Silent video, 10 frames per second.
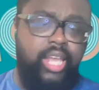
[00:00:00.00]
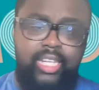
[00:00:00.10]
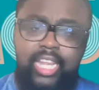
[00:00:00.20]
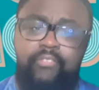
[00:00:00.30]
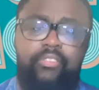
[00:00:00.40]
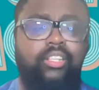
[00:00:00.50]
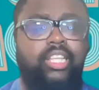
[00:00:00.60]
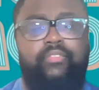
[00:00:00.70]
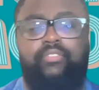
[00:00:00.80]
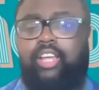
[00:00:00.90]
And
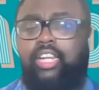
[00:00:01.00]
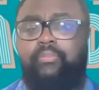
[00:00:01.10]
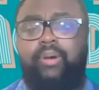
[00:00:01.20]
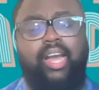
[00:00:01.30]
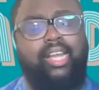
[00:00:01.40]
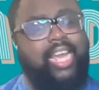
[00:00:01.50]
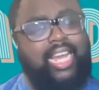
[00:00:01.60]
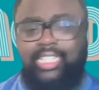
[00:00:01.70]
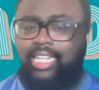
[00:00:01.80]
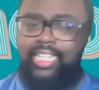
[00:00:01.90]
definitely, if you like the
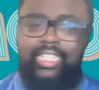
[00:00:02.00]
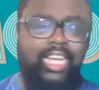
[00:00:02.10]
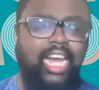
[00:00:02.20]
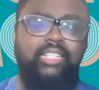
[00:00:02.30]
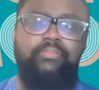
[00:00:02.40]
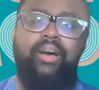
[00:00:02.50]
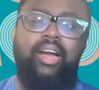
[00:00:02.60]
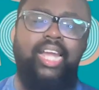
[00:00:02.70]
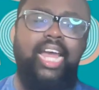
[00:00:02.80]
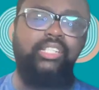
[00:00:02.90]
podcast, Lactic Acid
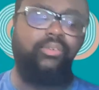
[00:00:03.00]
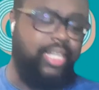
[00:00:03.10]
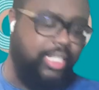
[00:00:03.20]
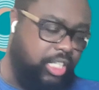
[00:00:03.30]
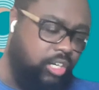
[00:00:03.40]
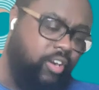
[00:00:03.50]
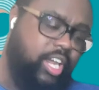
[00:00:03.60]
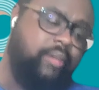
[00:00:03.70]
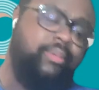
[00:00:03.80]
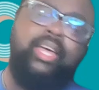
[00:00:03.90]
Podcast on
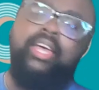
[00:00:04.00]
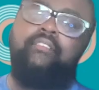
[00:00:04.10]
Instagram,